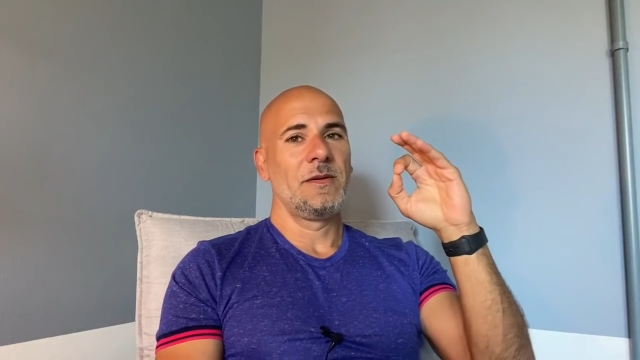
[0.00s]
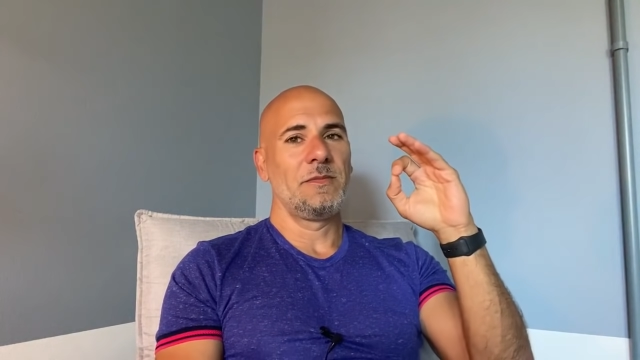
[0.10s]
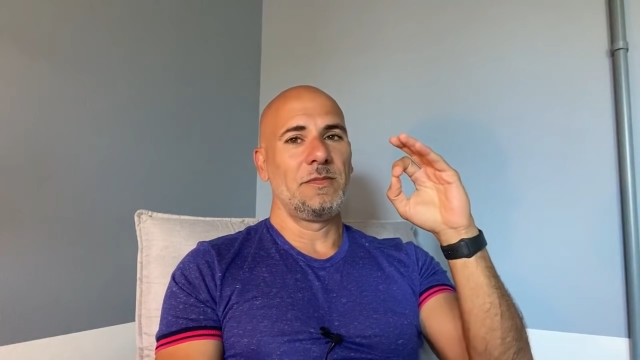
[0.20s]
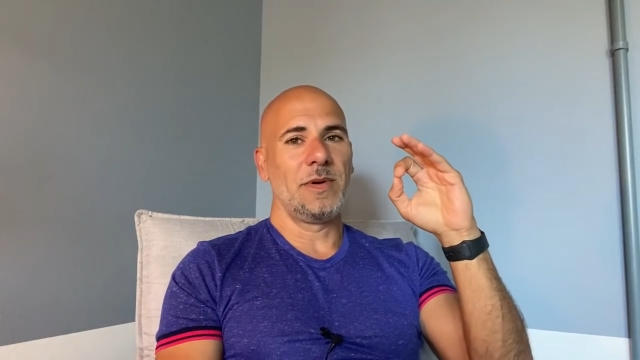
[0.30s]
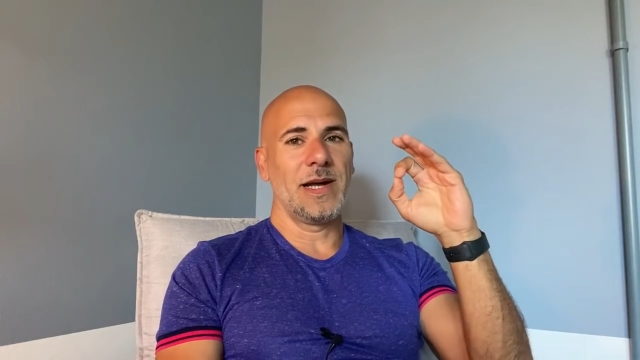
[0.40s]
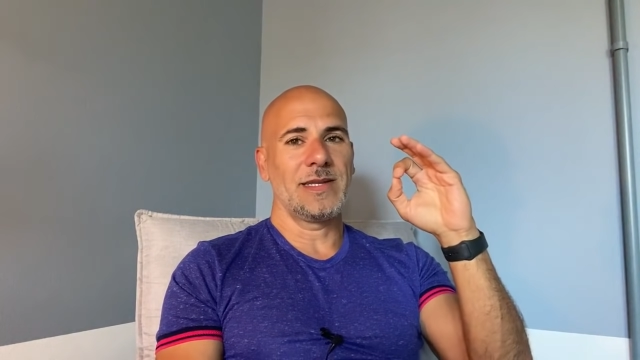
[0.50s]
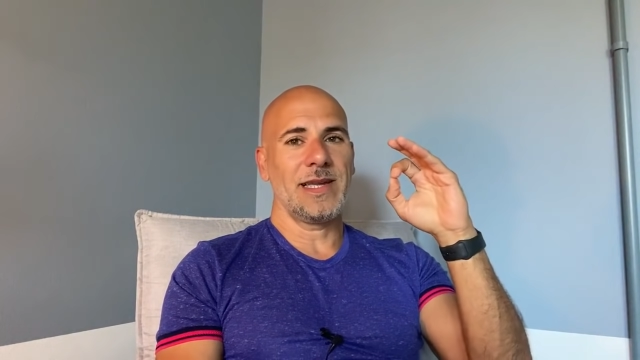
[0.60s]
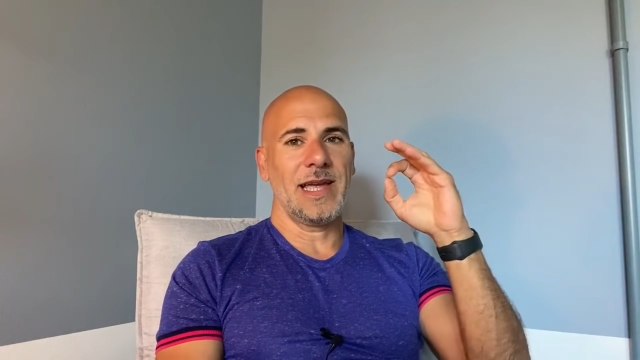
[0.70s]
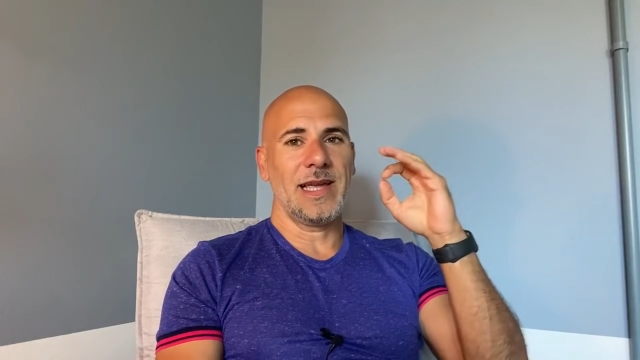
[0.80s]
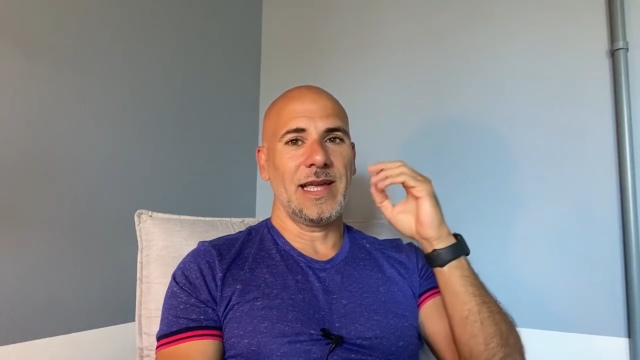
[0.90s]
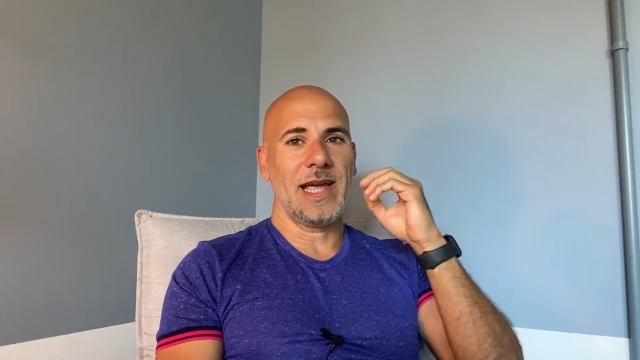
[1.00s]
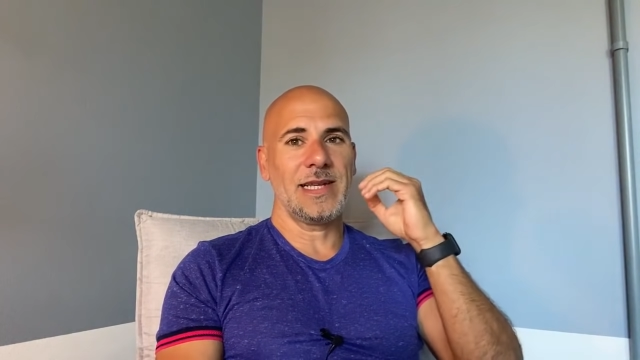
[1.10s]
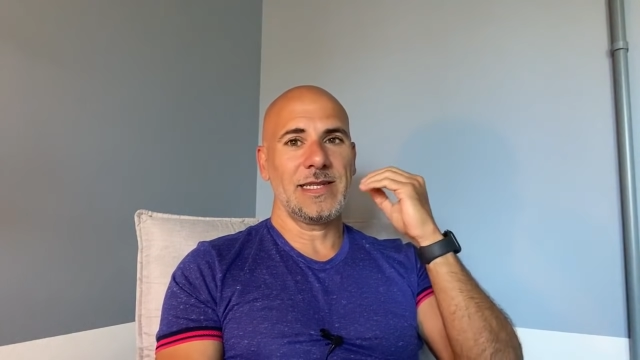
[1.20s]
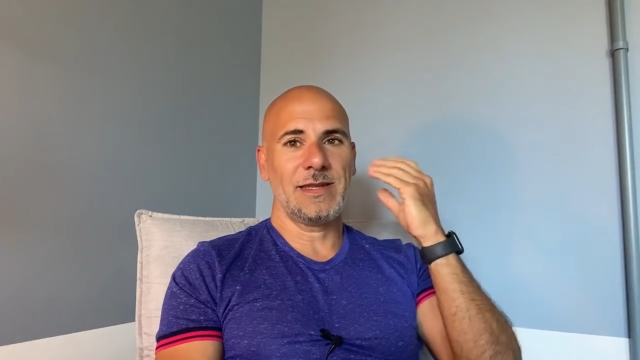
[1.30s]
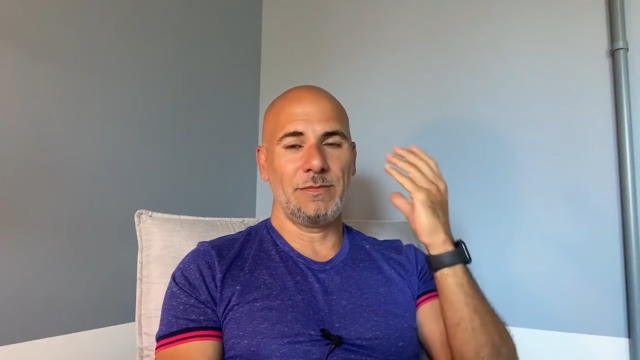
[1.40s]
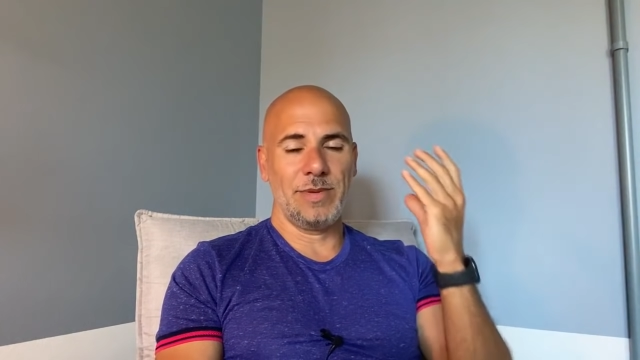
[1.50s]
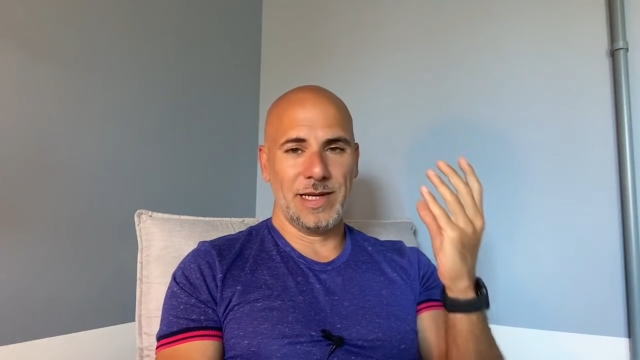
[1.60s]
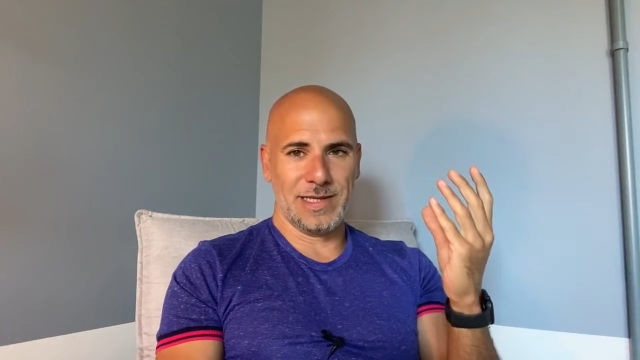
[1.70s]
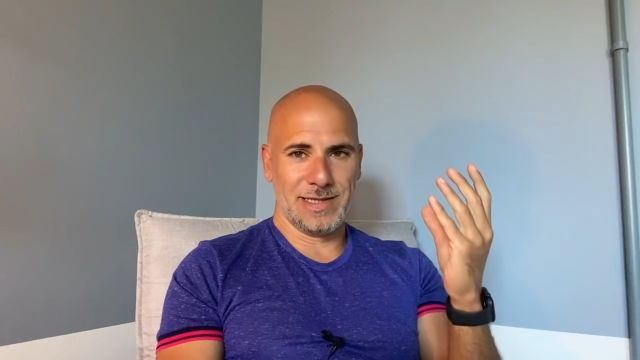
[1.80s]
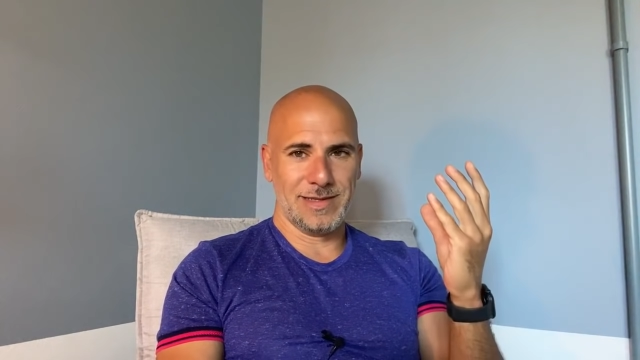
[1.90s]
but against the
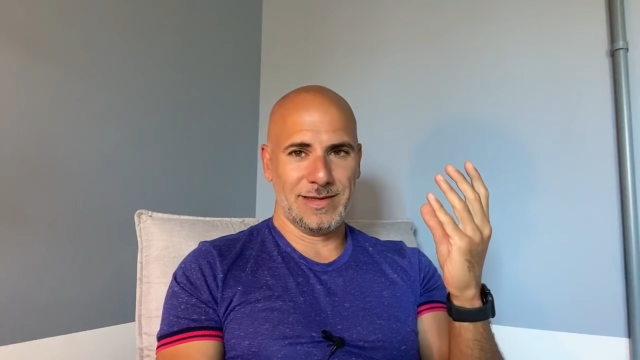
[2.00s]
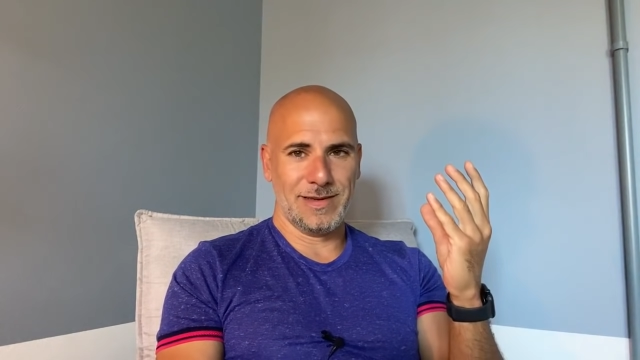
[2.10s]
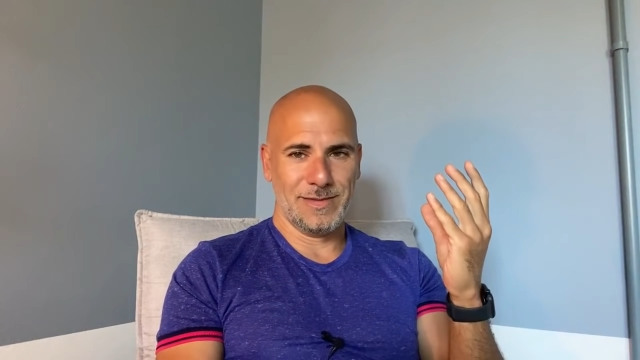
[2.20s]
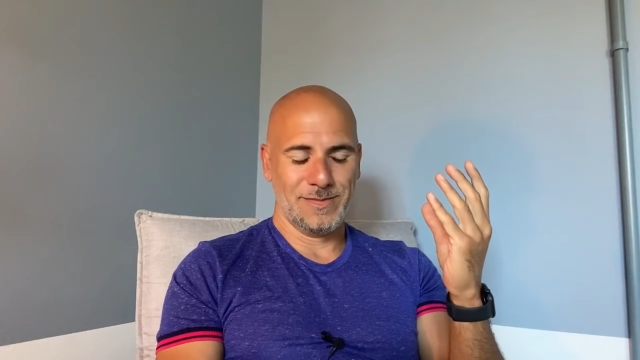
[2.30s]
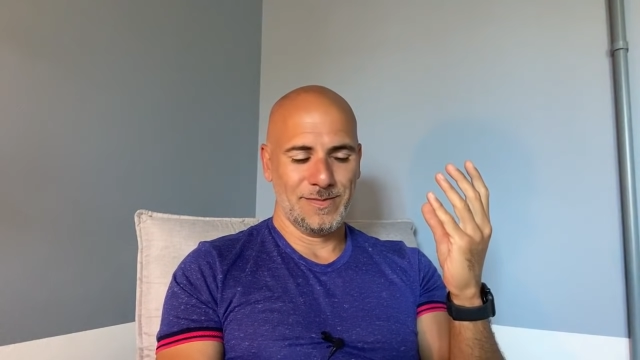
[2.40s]
beast.